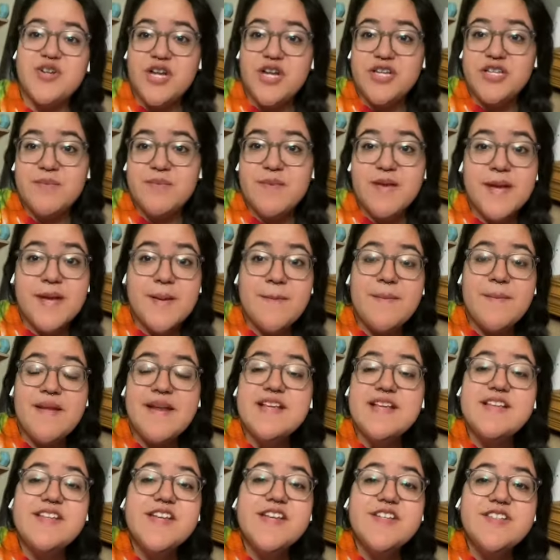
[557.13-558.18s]
to make up any
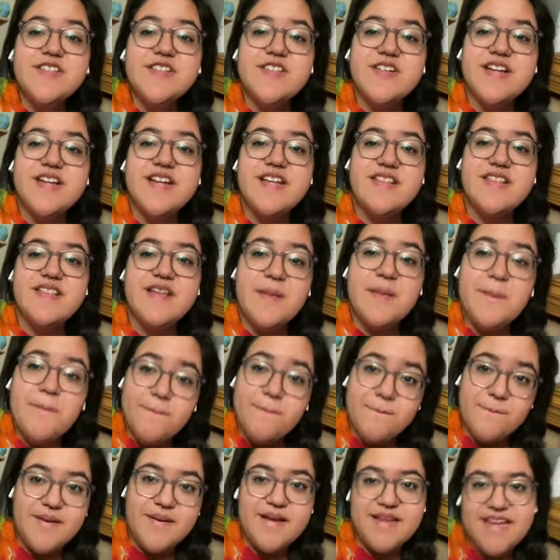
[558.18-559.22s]
excuses or anything,
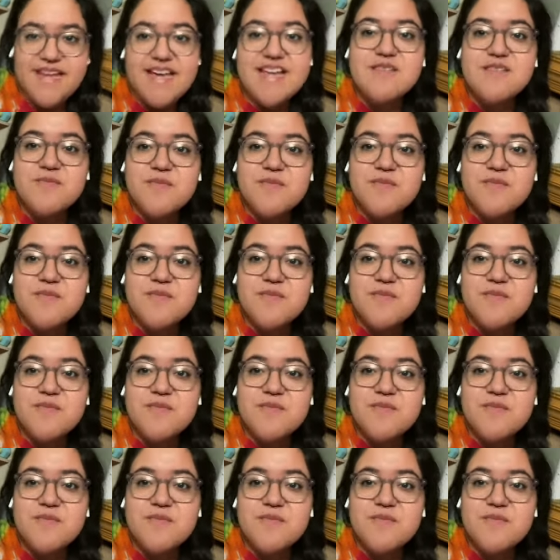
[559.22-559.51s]
but yes,